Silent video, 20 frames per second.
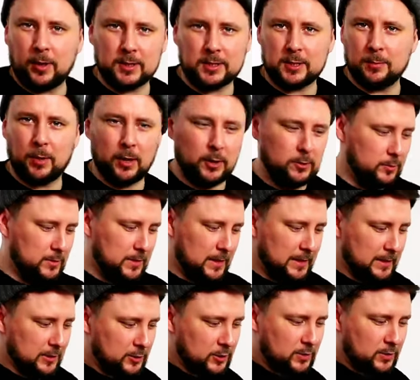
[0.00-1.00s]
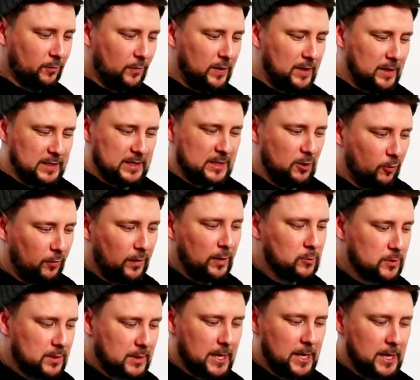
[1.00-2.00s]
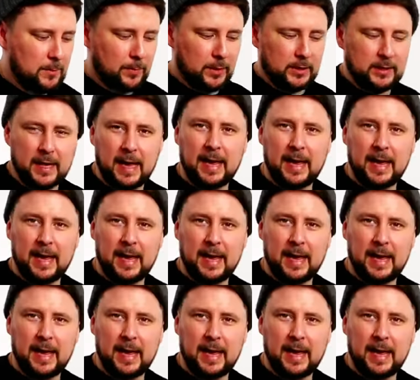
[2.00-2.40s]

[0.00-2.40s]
I suppose, and it still feels thick, but